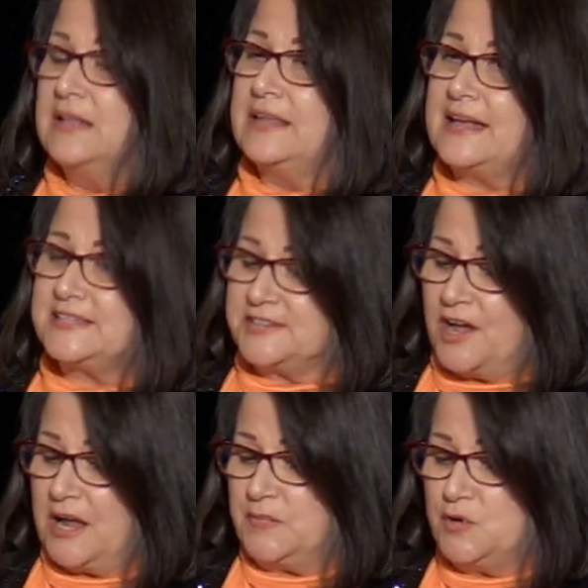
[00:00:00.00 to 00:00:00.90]
Last
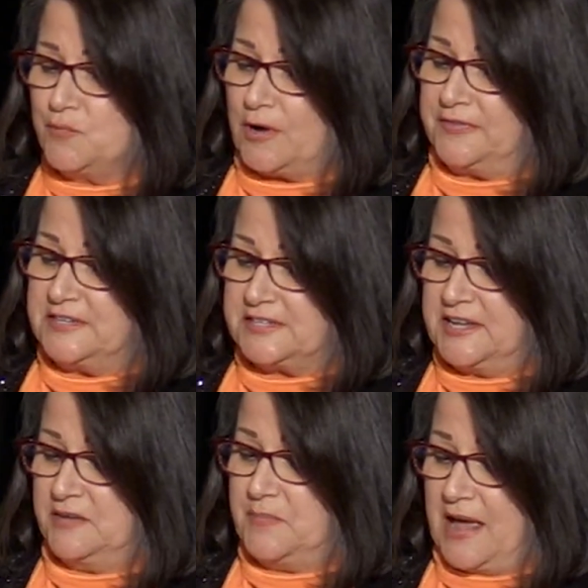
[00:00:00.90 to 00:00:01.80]
time you brought this
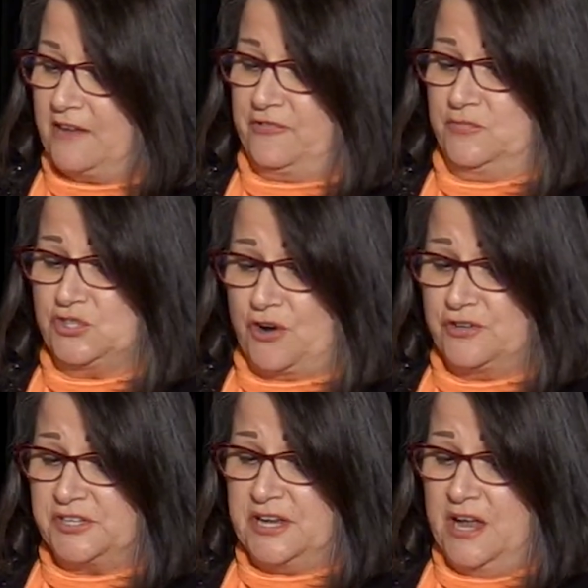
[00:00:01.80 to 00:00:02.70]
kid back from
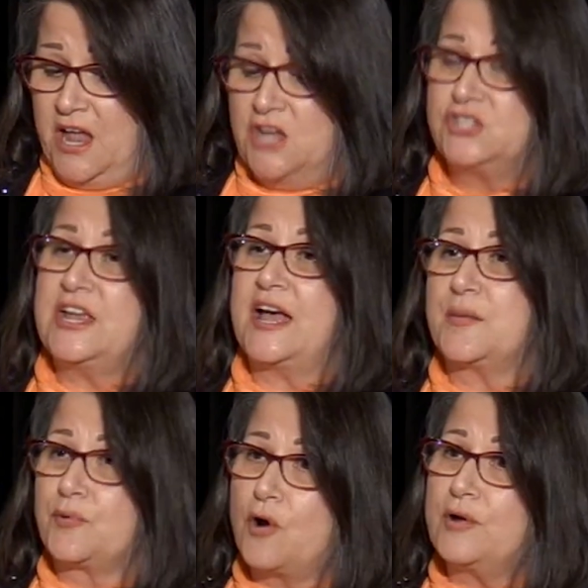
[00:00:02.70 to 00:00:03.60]
Jersey, she had
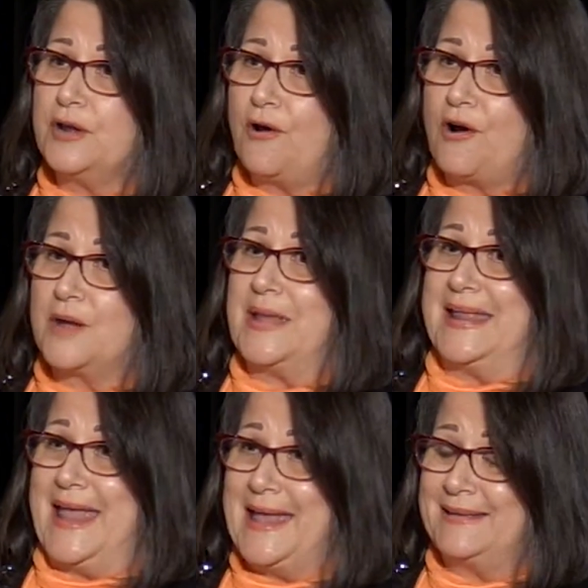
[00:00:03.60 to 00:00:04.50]
a broken arm
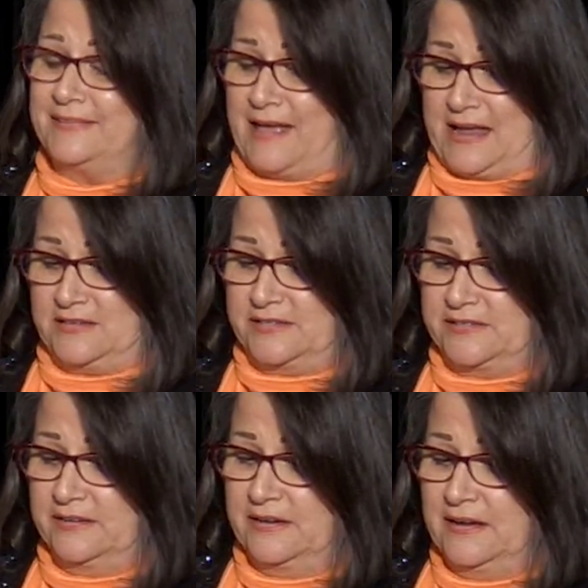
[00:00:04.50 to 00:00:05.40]
and head lice."